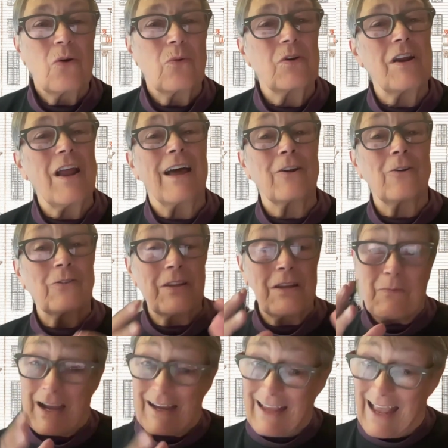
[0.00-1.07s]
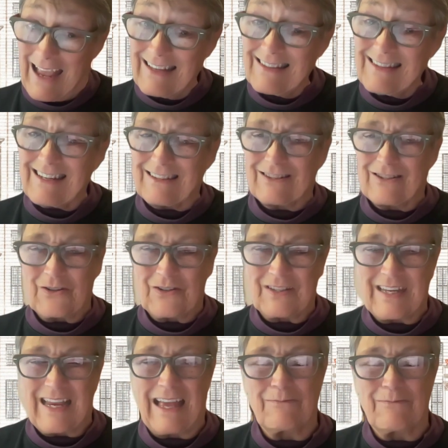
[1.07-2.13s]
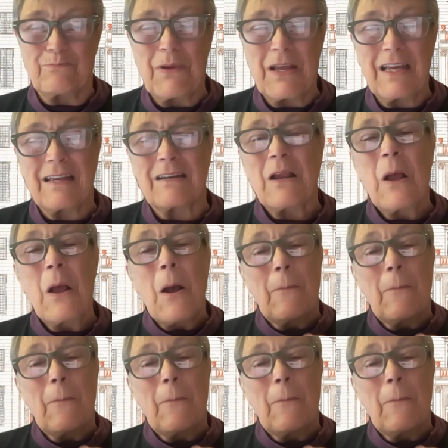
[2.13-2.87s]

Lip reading: where not only my ancestors had been,